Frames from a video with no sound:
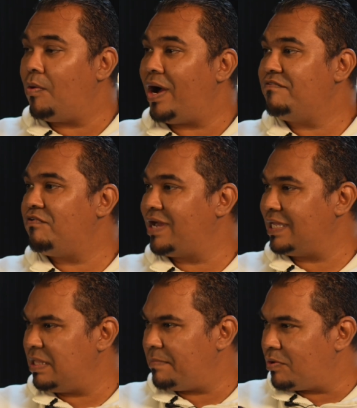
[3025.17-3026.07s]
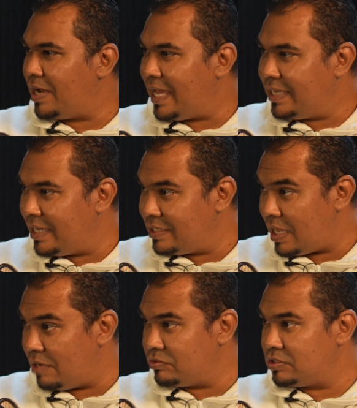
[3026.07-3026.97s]
one, forget about liking the
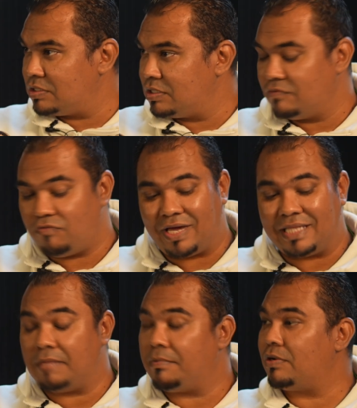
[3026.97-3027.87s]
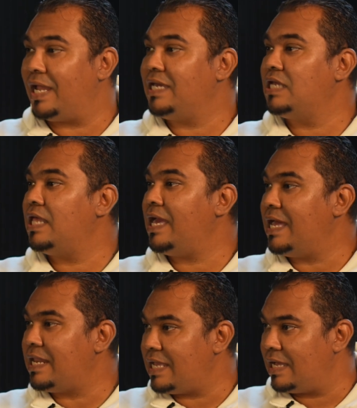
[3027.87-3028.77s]
house. Forget about liking the
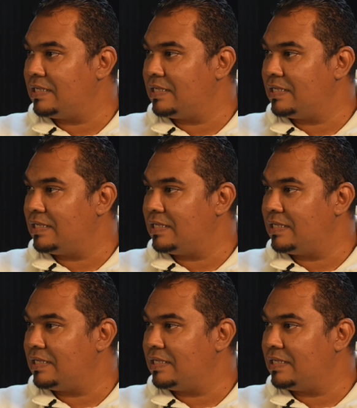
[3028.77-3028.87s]
area.